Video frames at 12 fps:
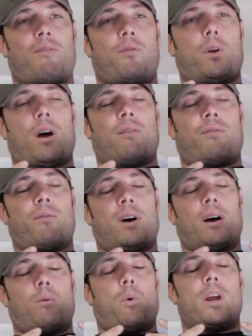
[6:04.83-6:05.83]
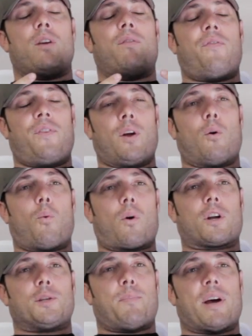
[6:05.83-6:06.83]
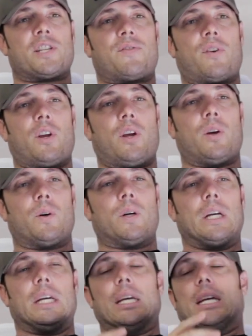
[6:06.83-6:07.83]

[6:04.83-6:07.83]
of what you feel works best for you,